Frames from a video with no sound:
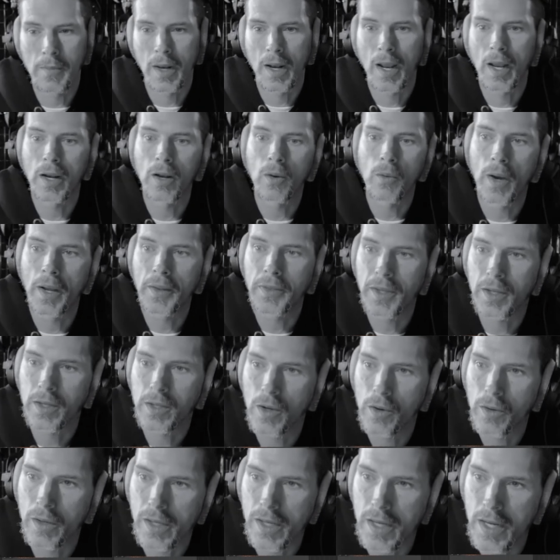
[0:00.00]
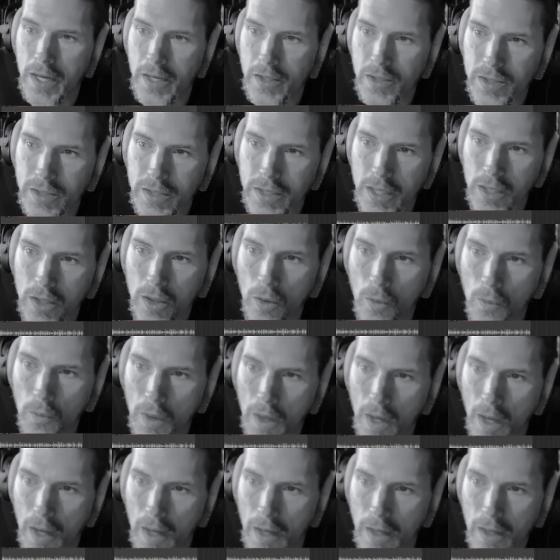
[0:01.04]
and I don't want to go to each single
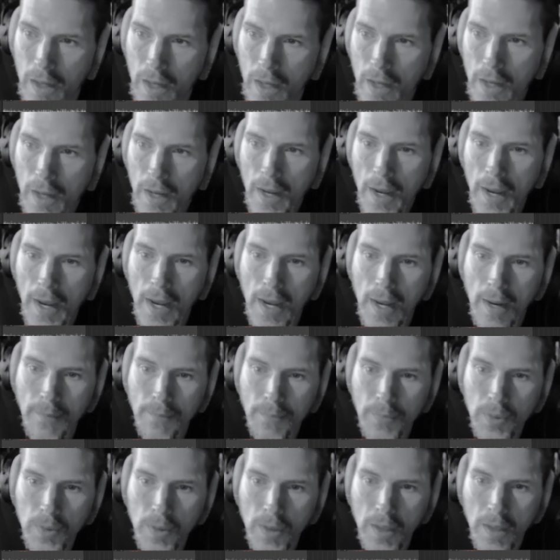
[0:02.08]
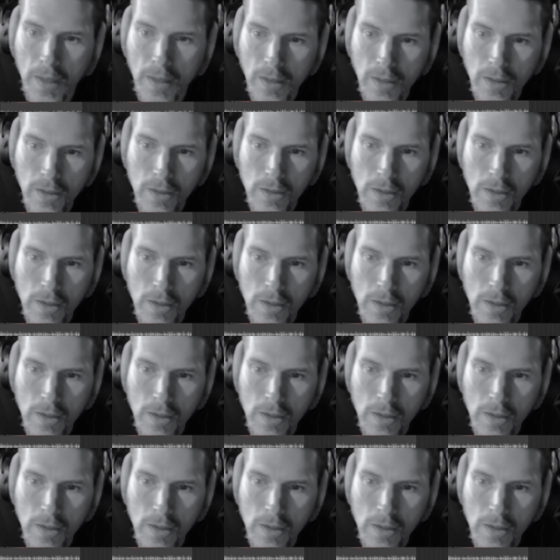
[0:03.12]
one and put